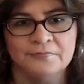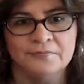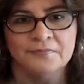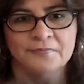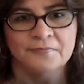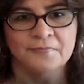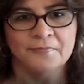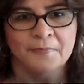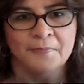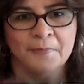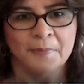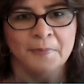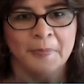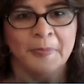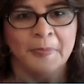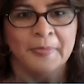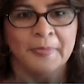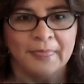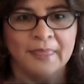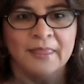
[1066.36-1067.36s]

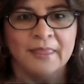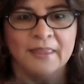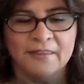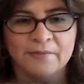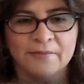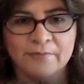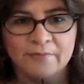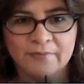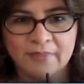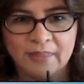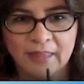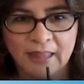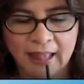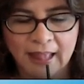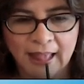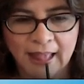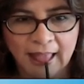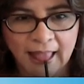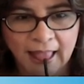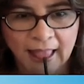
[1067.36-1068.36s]

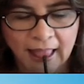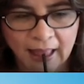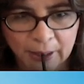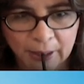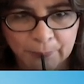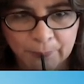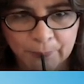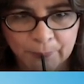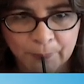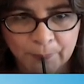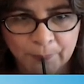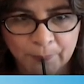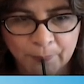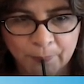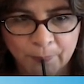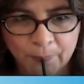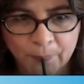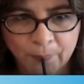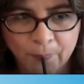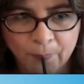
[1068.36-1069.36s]

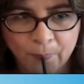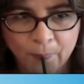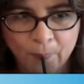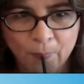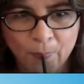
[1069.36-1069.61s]
[no speech]